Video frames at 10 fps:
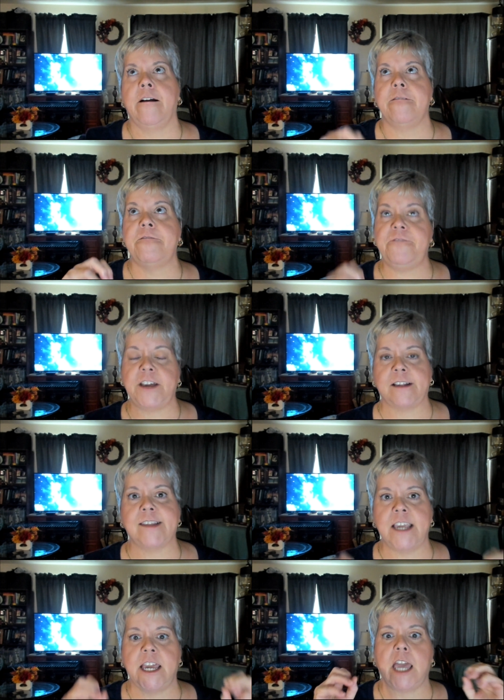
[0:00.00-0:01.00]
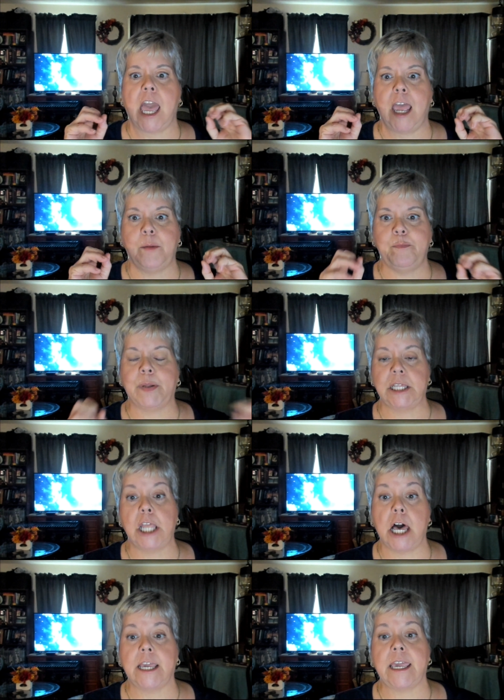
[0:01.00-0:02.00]
fixing and
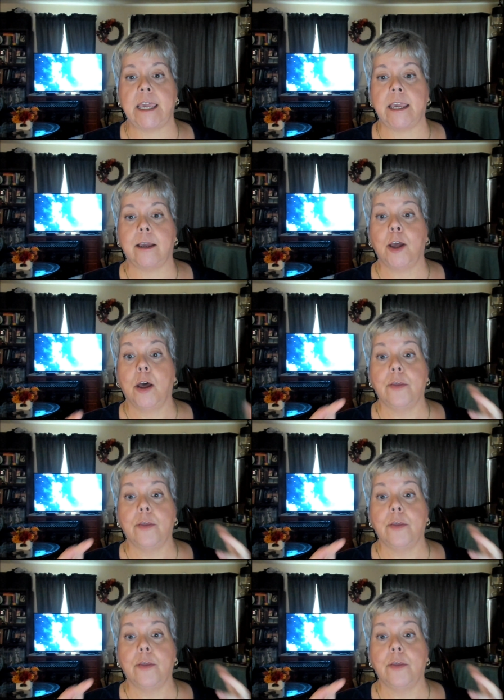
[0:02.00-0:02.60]
plugging